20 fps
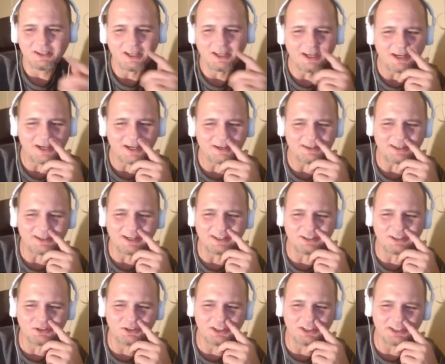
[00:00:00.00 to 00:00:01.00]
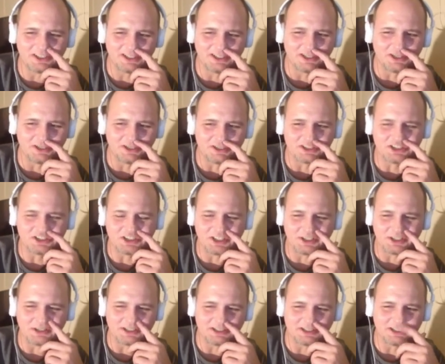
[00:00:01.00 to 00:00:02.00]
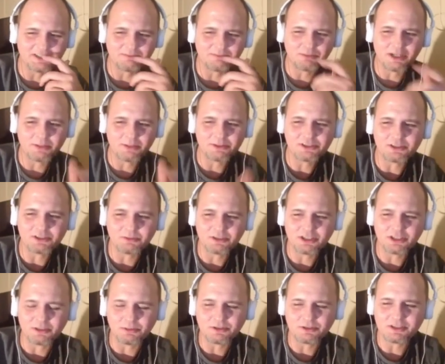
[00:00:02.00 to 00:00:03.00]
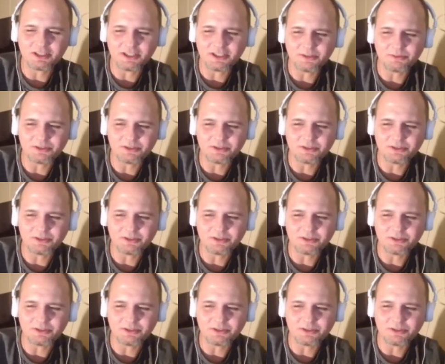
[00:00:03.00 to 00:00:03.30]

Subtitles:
Yeah, I do need to get on his channel. I think I promised him a couple times.